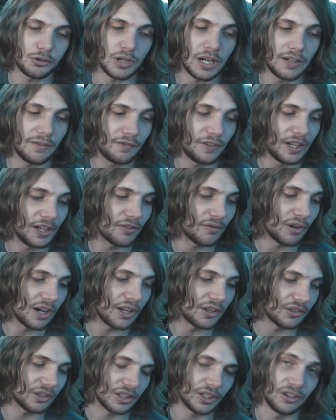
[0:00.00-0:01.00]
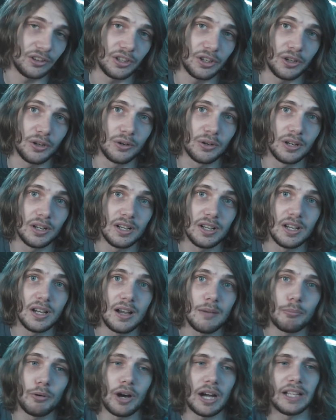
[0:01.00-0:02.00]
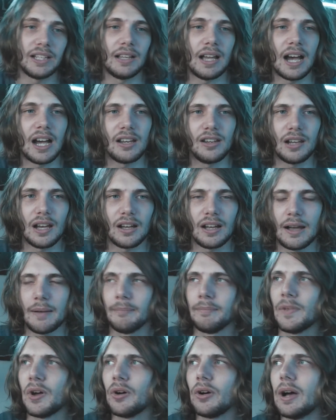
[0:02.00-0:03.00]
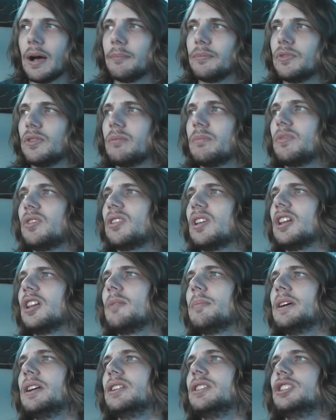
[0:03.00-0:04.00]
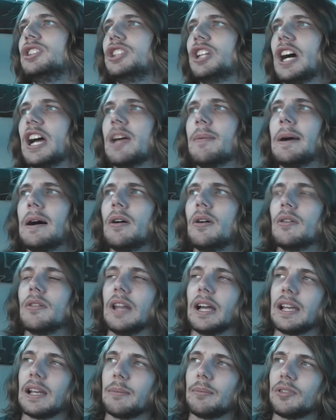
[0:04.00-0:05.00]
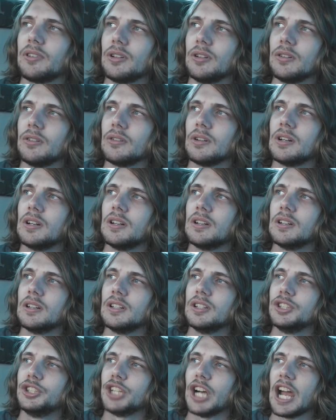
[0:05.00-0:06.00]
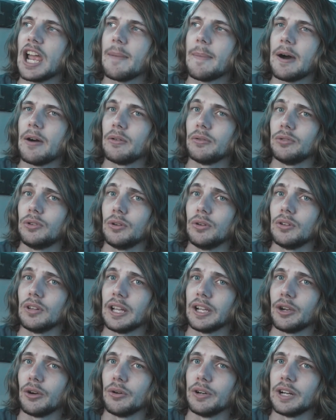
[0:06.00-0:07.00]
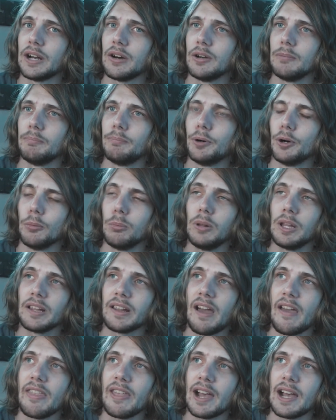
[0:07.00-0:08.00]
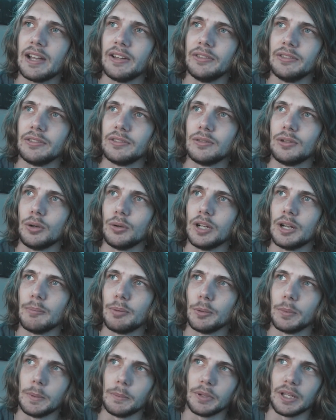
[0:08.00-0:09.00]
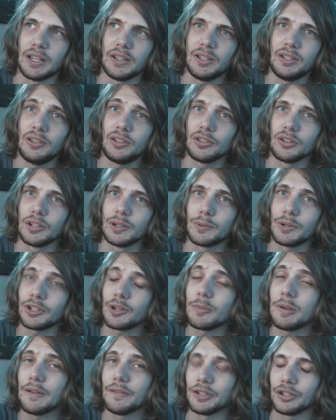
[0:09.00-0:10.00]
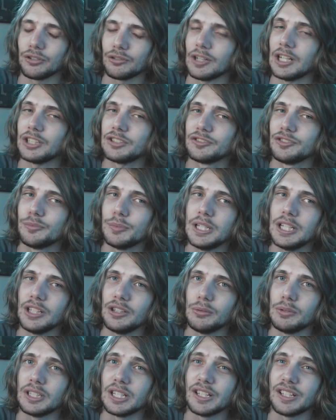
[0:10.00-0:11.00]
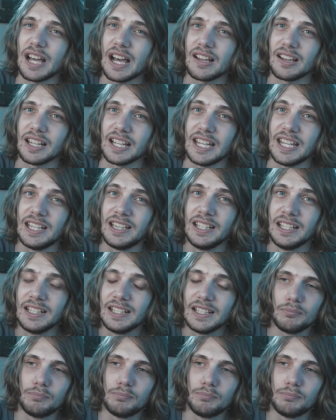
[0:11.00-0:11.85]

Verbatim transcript: try and think of what else I can do. But I, I, I'm not, I'm still a bit shy about, like, I'm still shy about, do, like, going out in public like that and doing it in public places. So it was a bit of a stretch for me to do it in that lane.